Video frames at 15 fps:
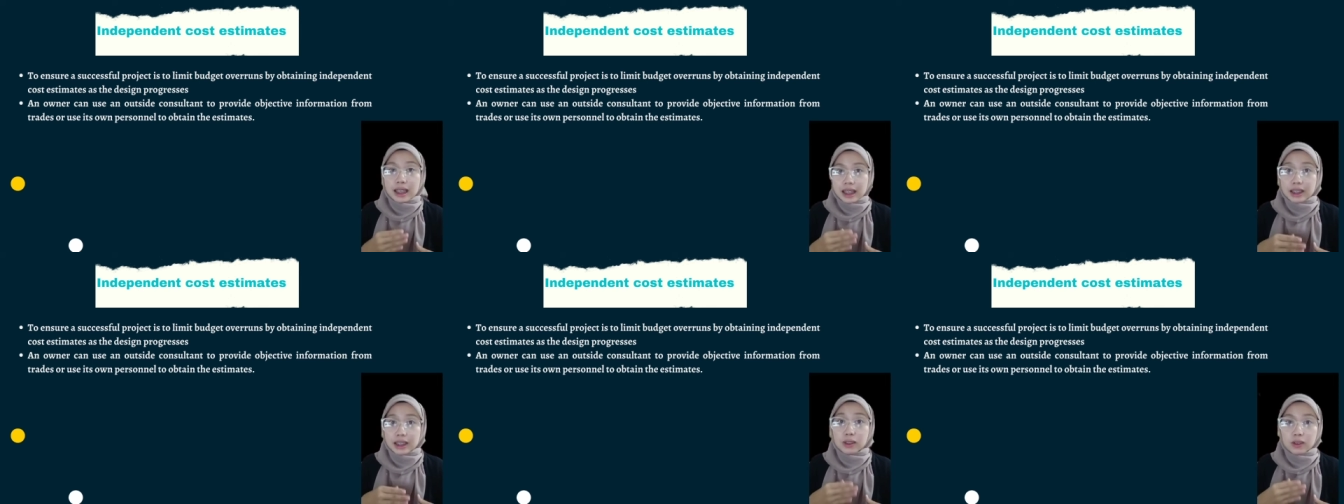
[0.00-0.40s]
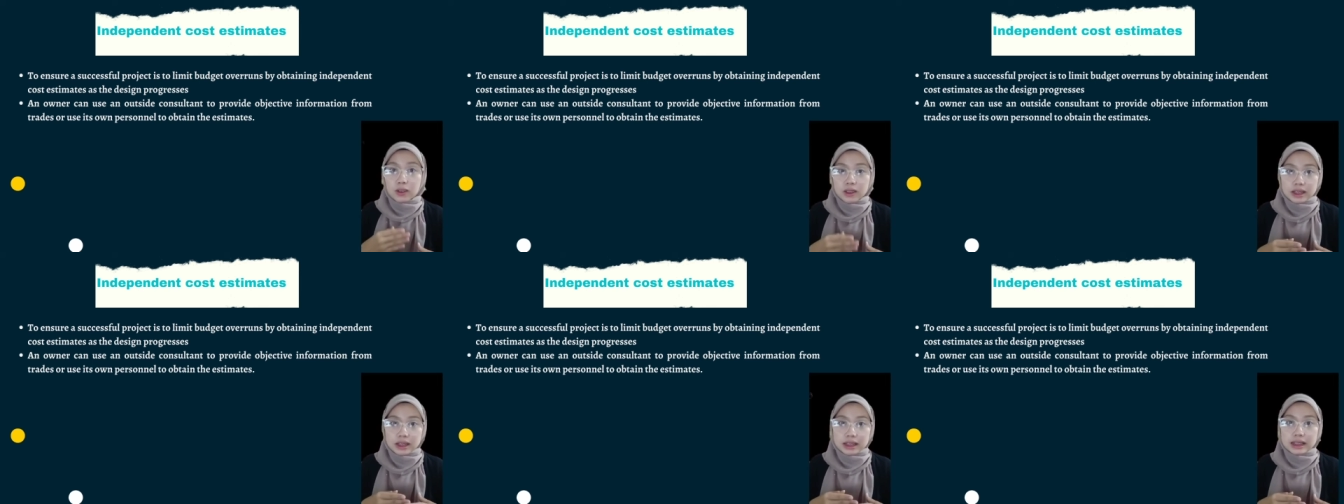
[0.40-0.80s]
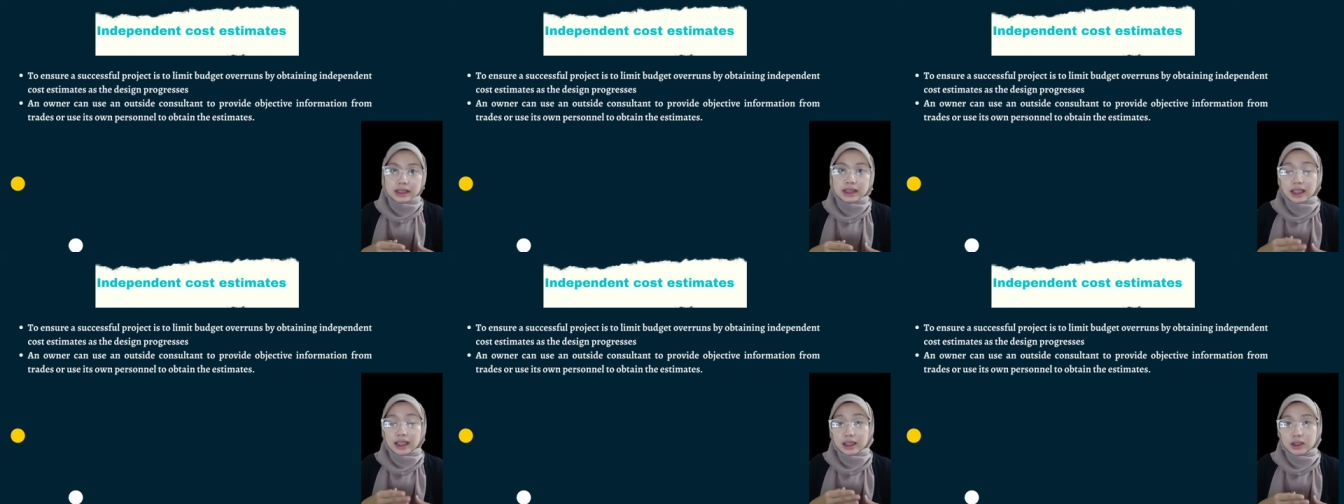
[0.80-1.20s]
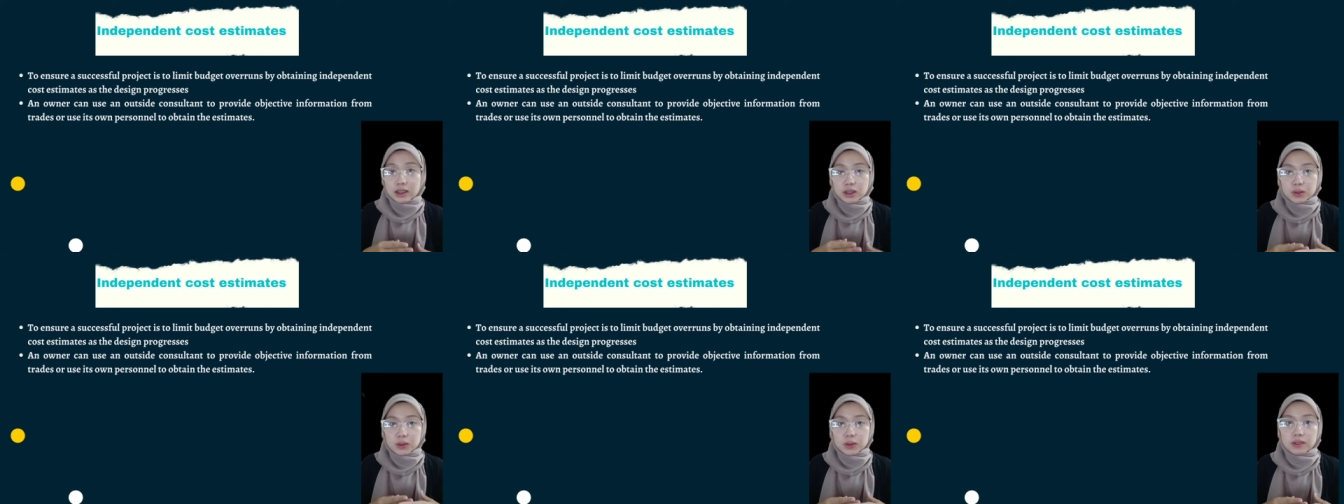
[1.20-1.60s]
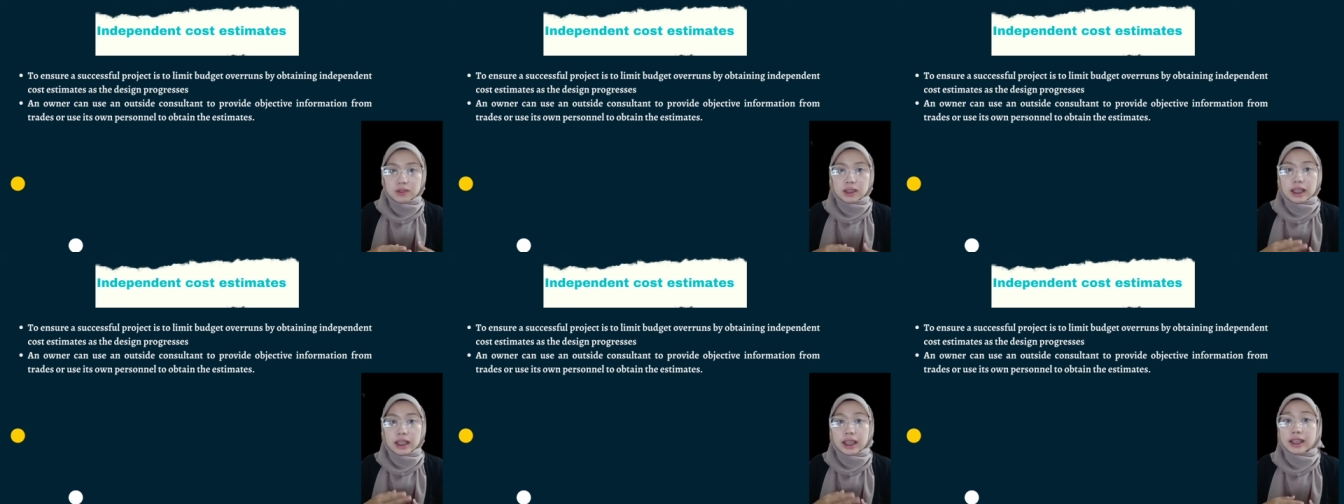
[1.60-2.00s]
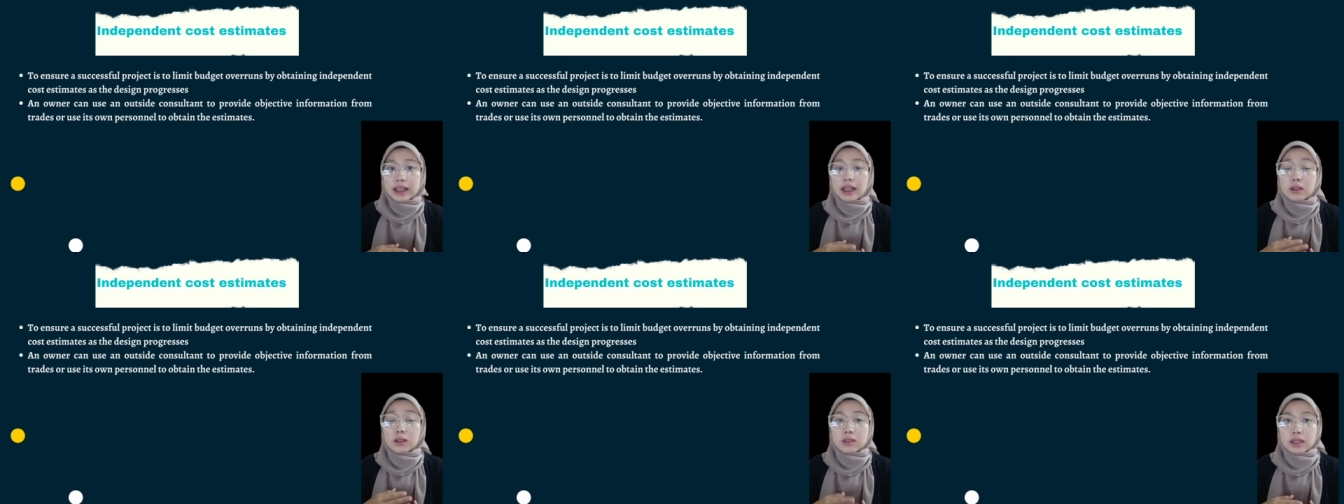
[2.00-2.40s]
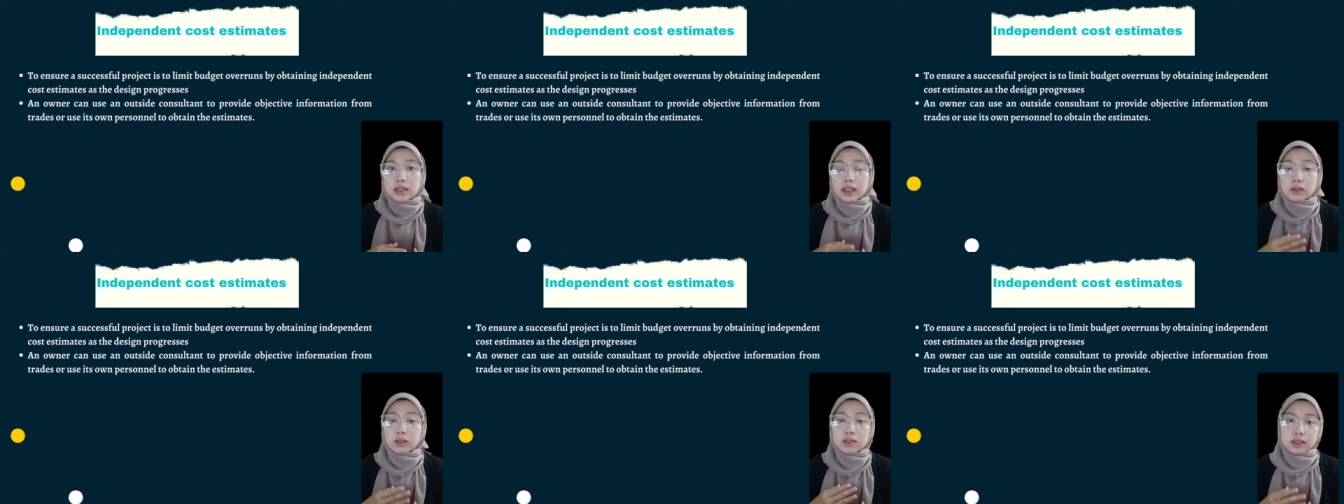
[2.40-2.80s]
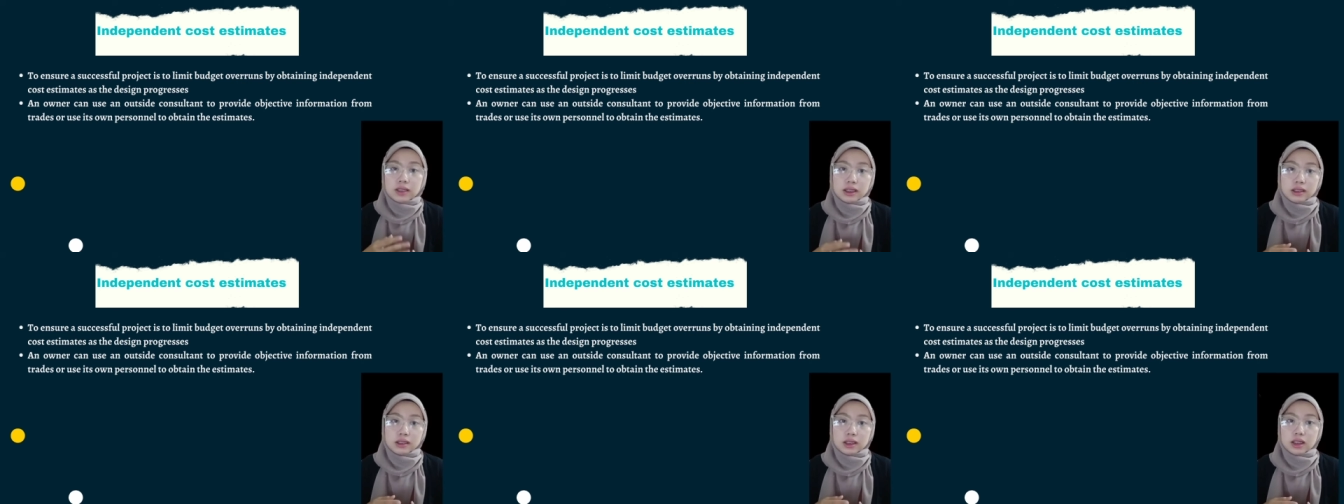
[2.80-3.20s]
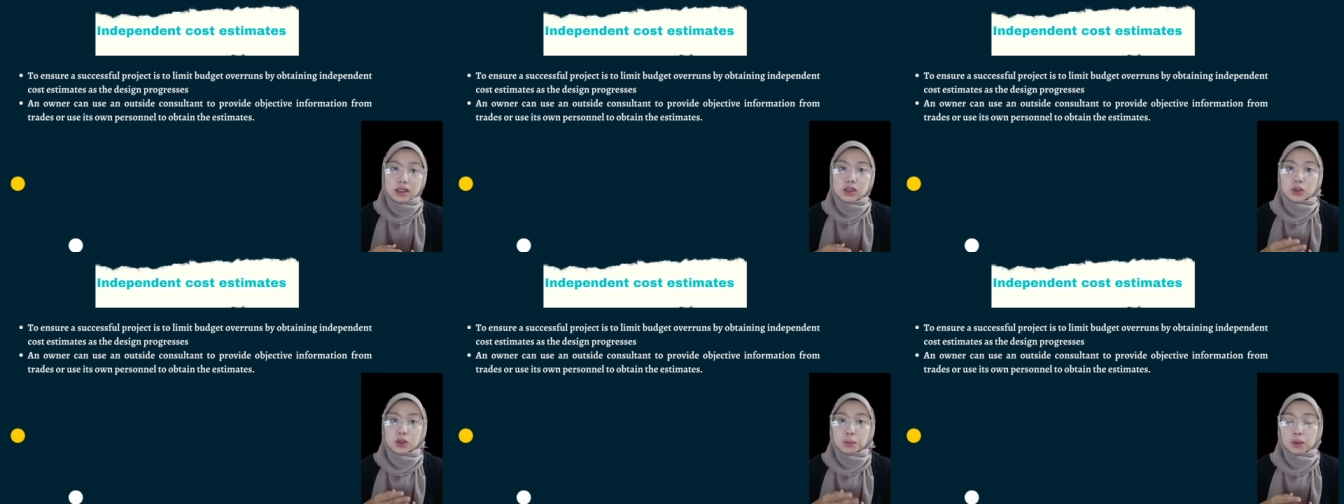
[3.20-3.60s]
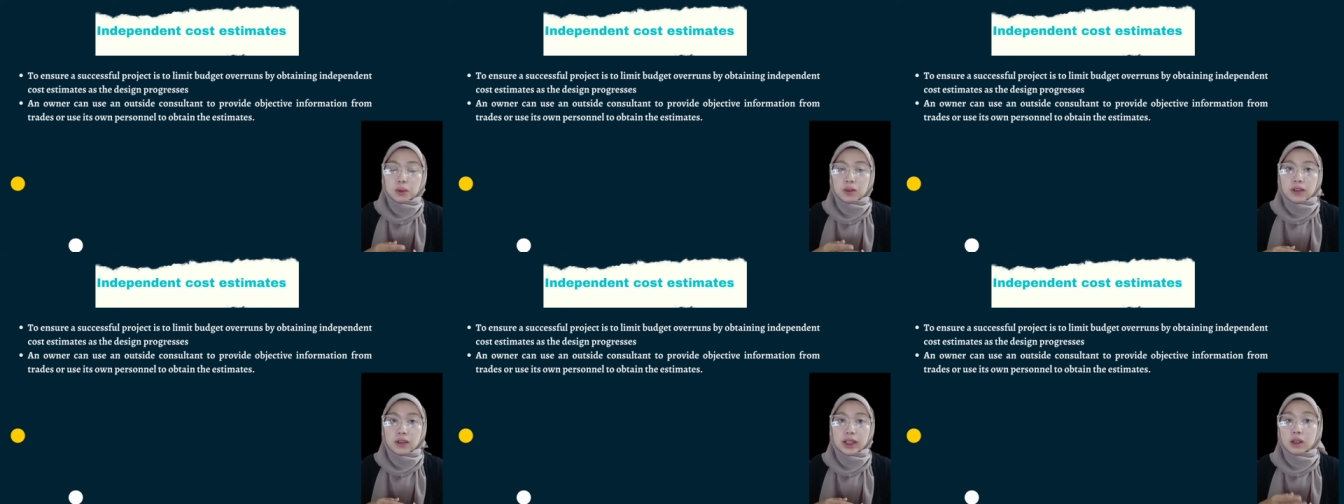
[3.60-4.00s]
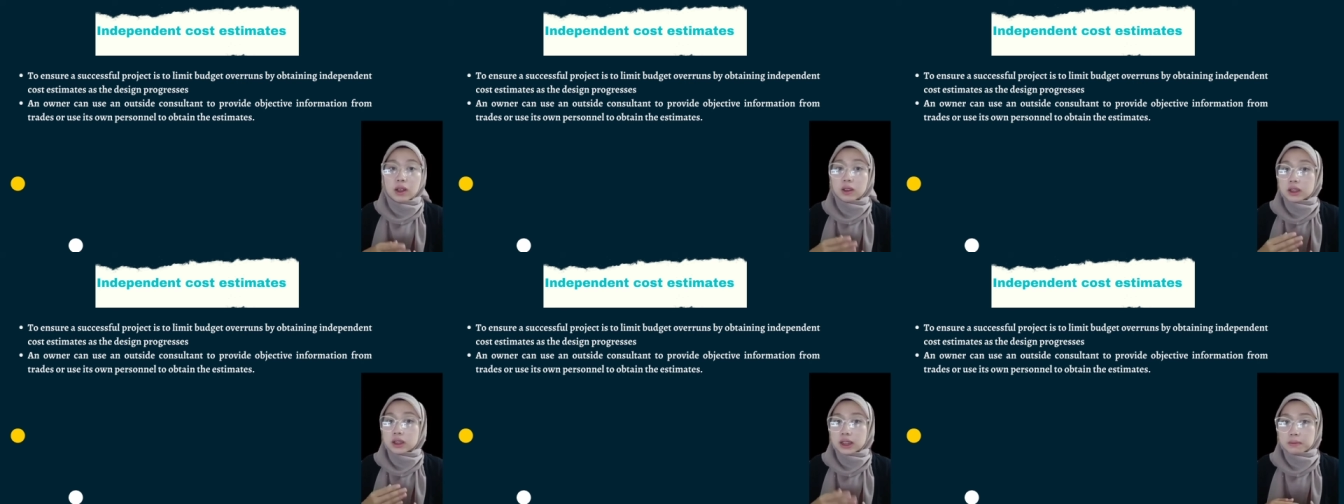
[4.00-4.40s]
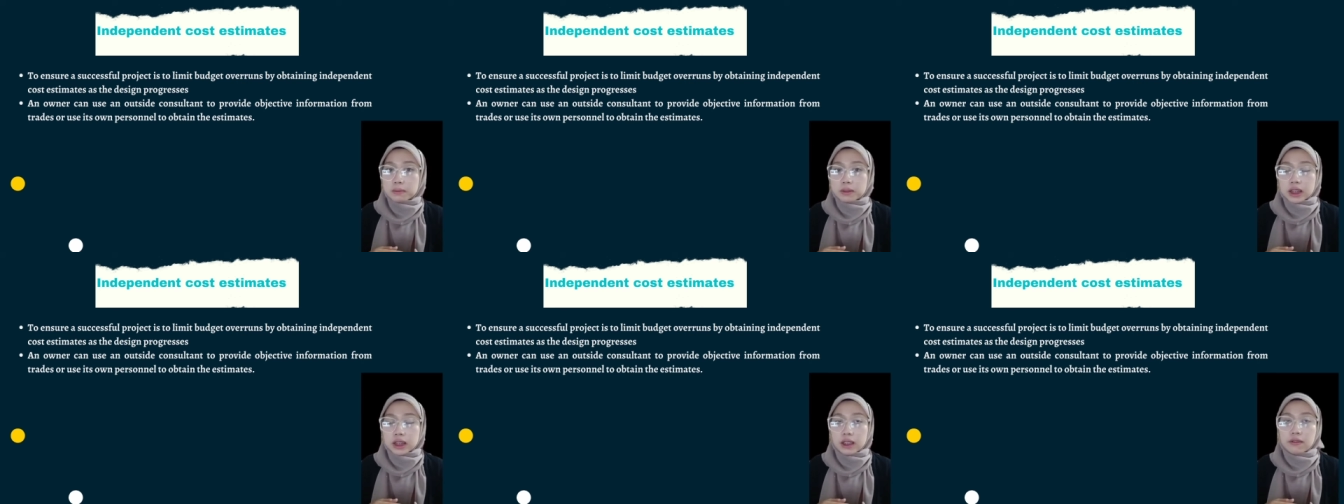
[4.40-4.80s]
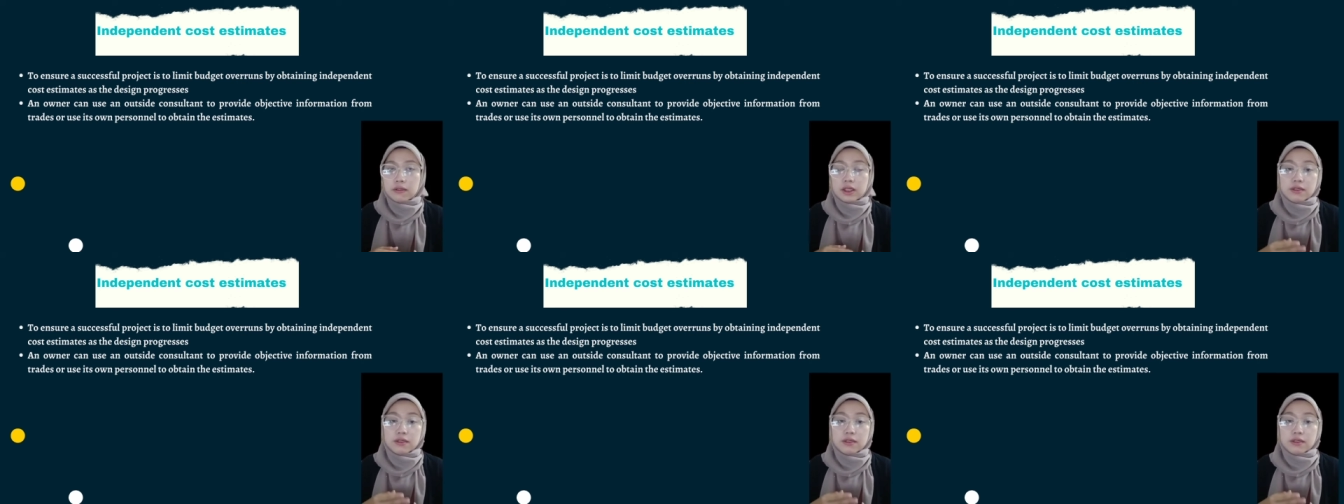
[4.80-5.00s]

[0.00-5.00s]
An owner can use an outside consultant to provide objective